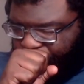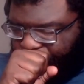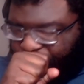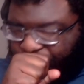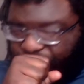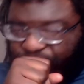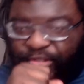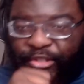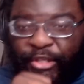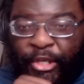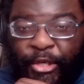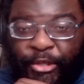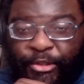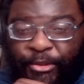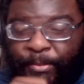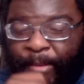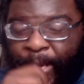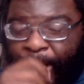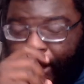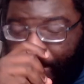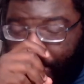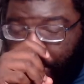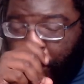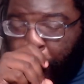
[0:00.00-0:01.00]
Excuse
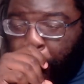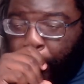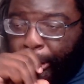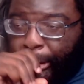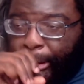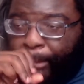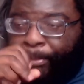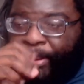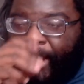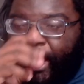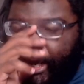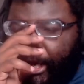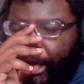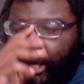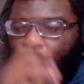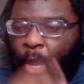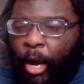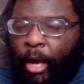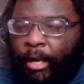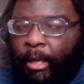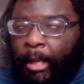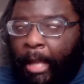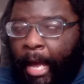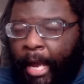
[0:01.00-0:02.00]
me. Depending
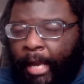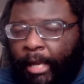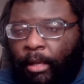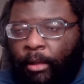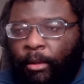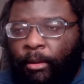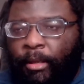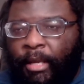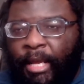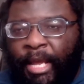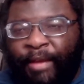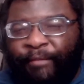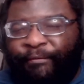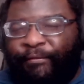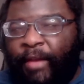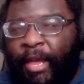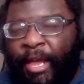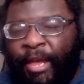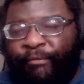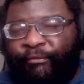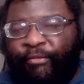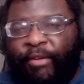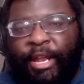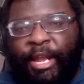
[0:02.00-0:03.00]
on like if
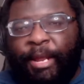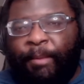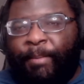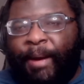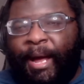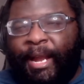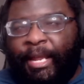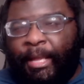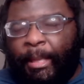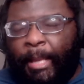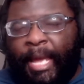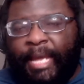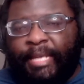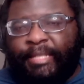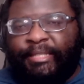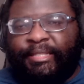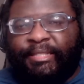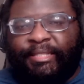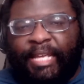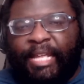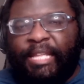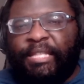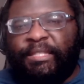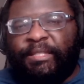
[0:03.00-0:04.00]
if anybody like
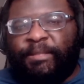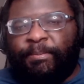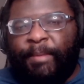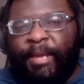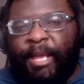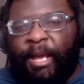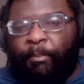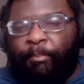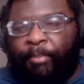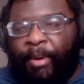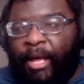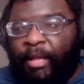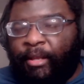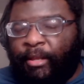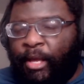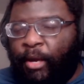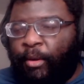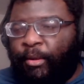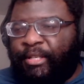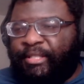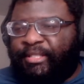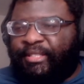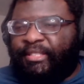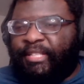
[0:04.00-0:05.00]
sends me a
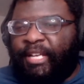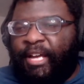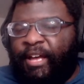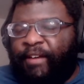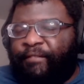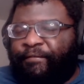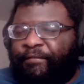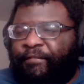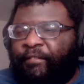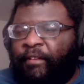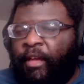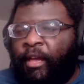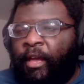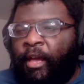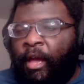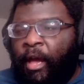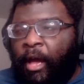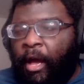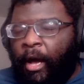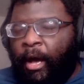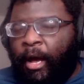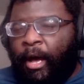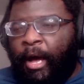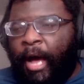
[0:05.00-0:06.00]
buttload of stuff,
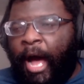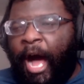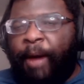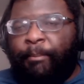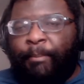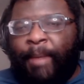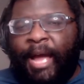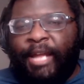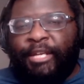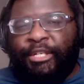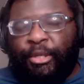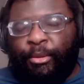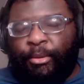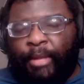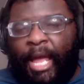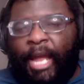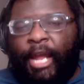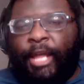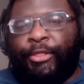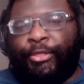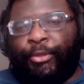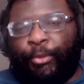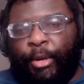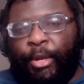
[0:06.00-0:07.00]
uh, I might do like
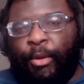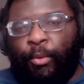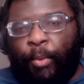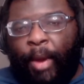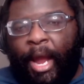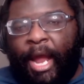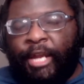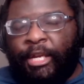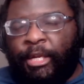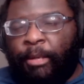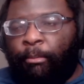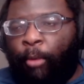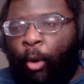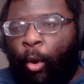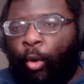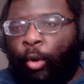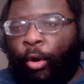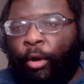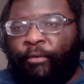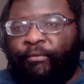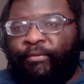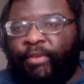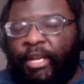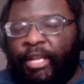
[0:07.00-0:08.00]
a three random
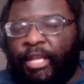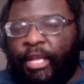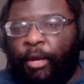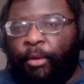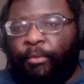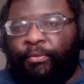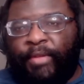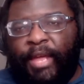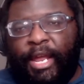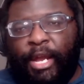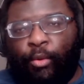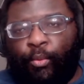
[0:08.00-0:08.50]
horror video thing